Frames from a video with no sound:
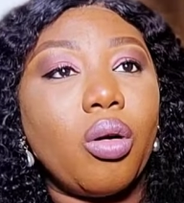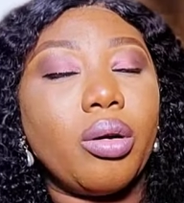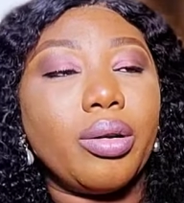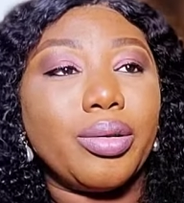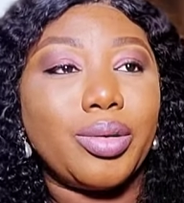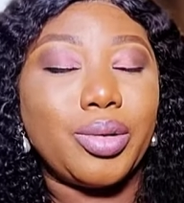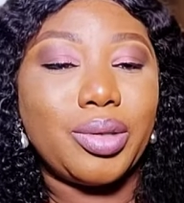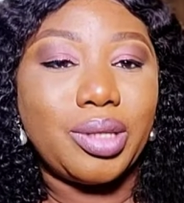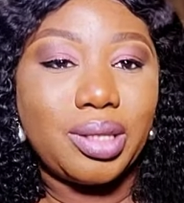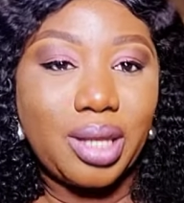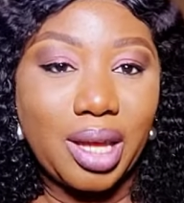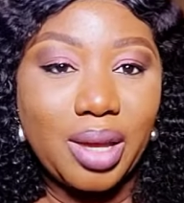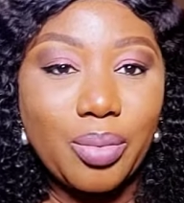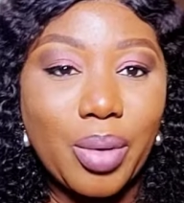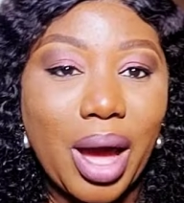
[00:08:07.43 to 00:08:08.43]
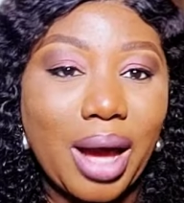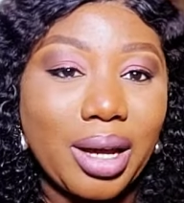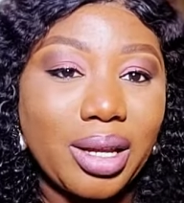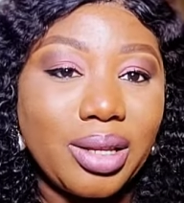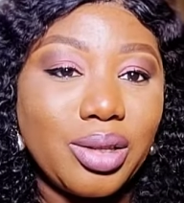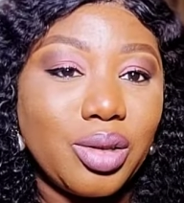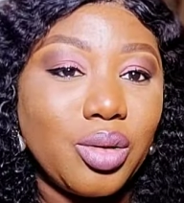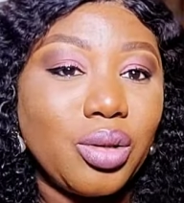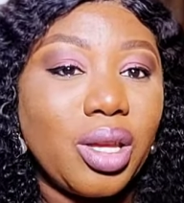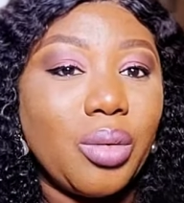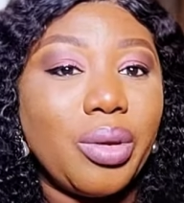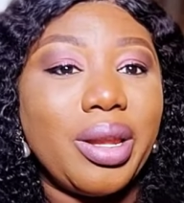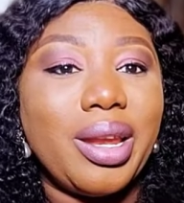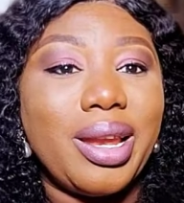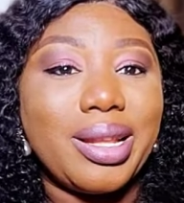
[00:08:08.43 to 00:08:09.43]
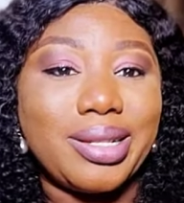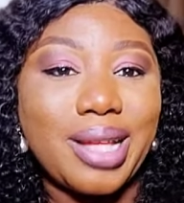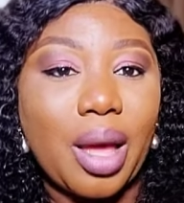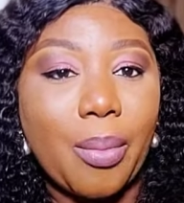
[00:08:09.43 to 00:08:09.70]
What a lot of young couples